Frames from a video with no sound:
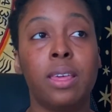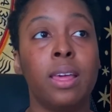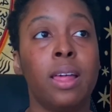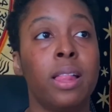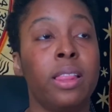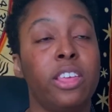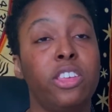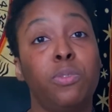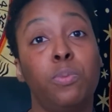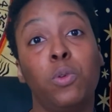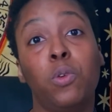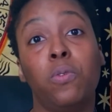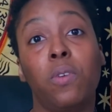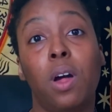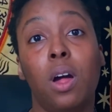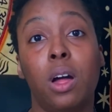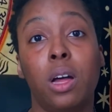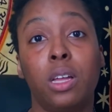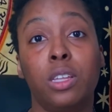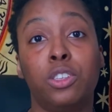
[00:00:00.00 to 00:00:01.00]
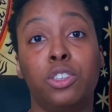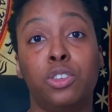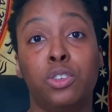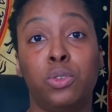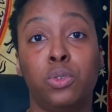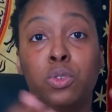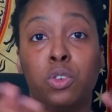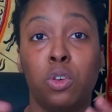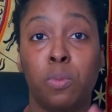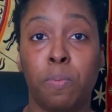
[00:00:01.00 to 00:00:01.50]
let's move on
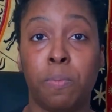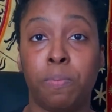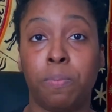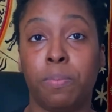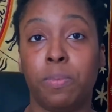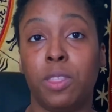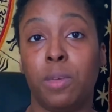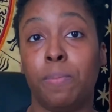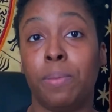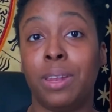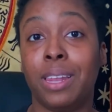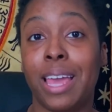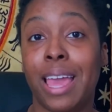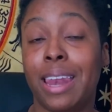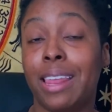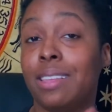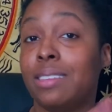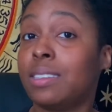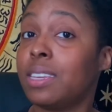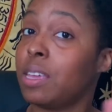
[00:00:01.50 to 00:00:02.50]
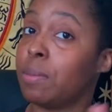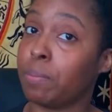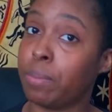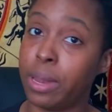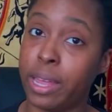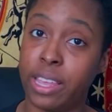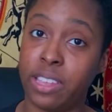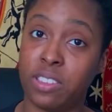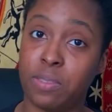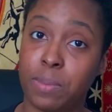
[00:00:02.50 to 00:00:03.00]
to the planets and
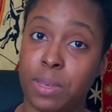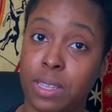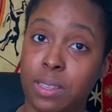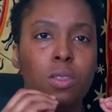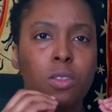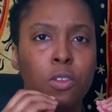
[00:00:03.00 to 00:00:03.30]
placement.